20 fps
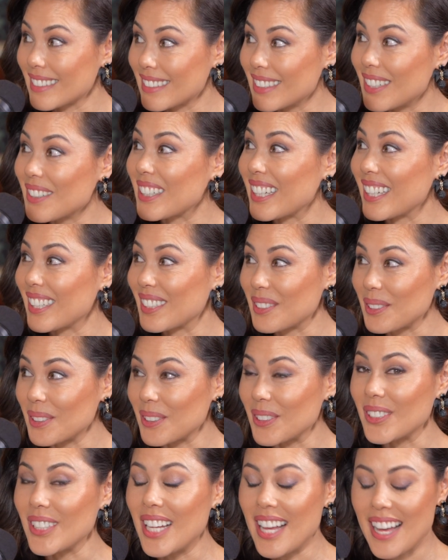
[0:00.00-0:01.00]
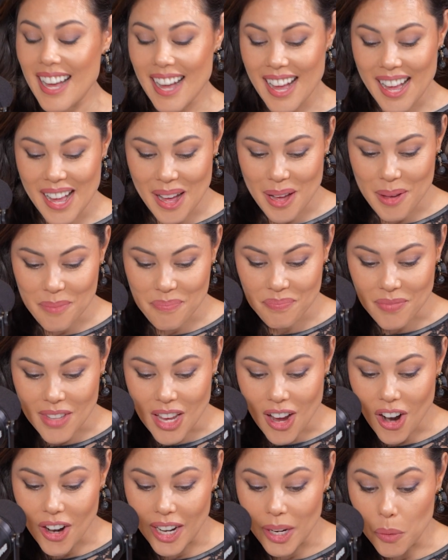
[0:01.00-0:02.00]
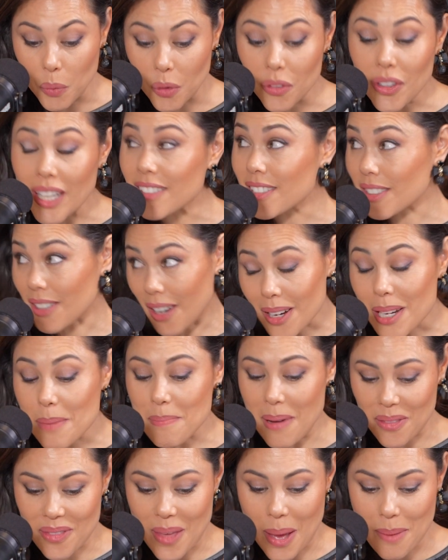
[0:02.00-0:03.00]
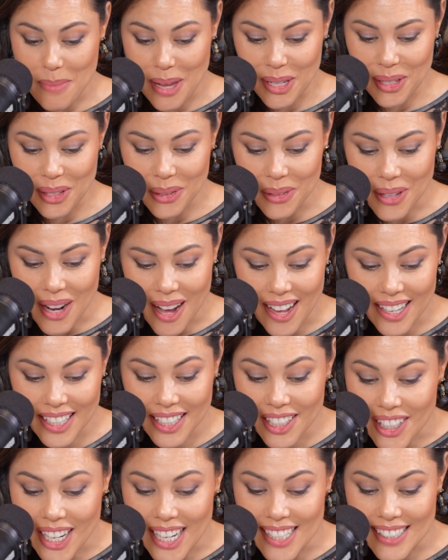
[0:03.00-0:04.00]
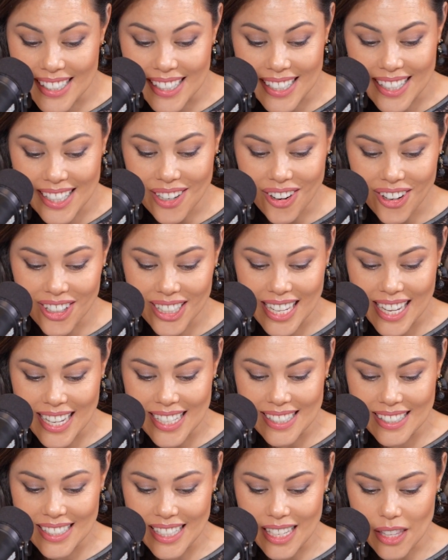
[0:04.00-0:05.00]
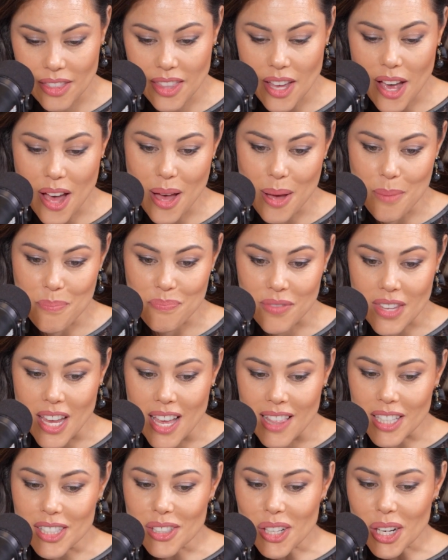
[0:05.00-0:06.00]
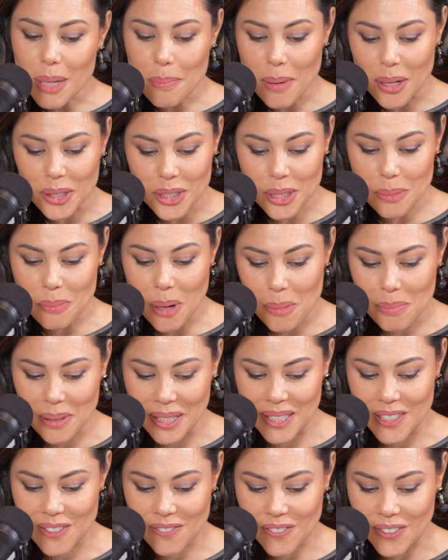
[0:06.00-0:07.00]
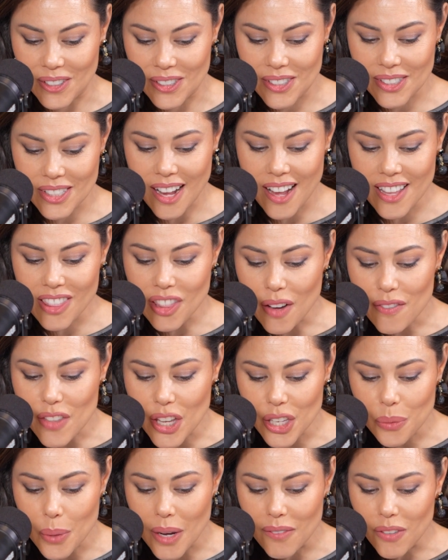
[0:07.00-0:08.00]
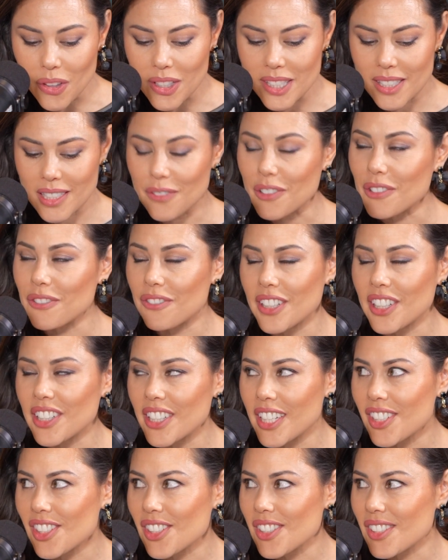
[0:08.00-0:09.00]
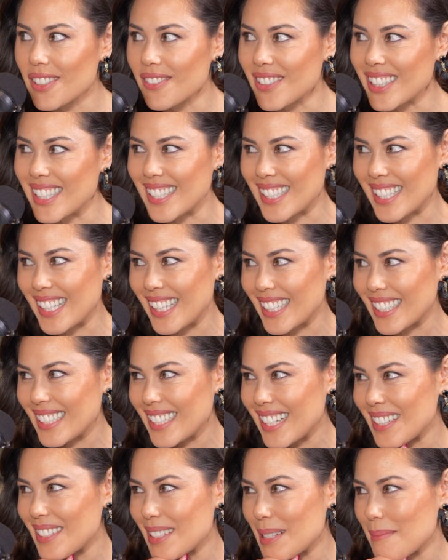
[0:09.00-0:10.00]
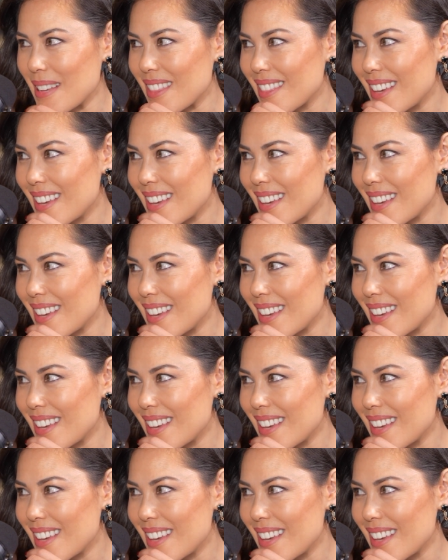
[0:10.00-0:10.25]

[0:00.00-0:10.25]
Okay, cool. All right, well, let's talk about that menu here at Tiki on 18th. Let's talk about your small plates first. I love that you have all these different variations of sisig. Tell us about